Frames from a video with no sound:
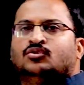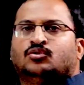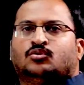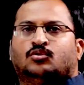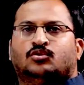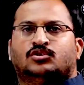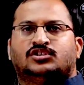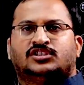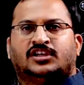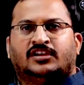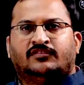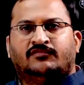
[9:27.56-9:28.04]

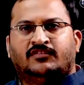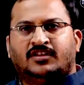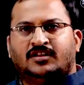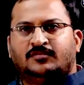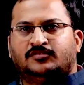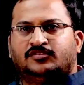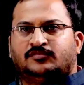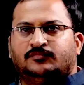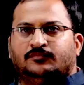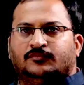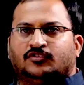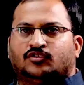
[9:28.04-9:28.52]
questions
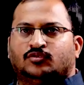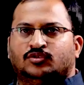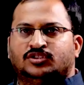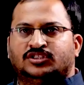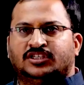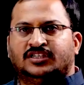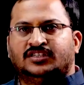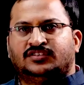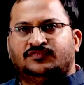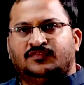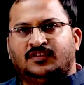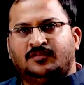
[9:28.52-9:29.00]

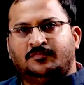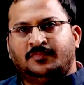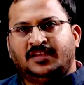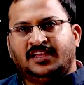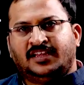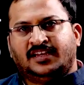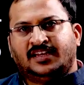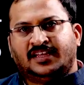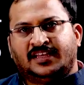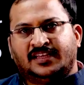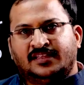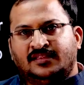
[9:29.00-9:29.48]
will be
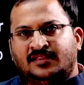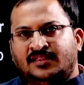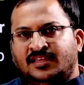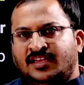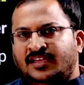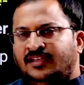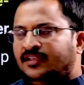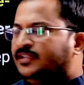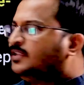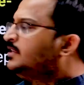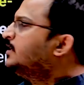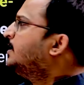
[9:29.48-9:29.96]
in
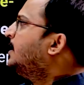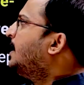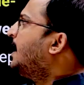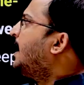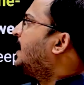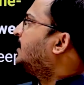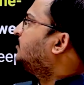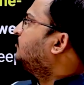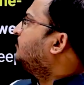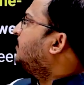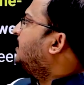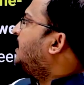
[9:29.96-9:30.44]
Hindi
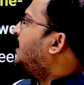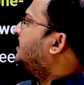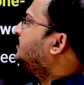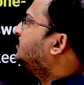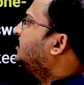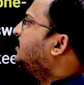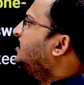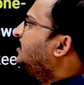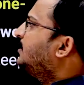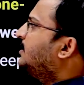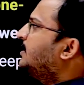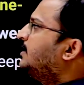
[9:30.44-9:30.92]
as well as in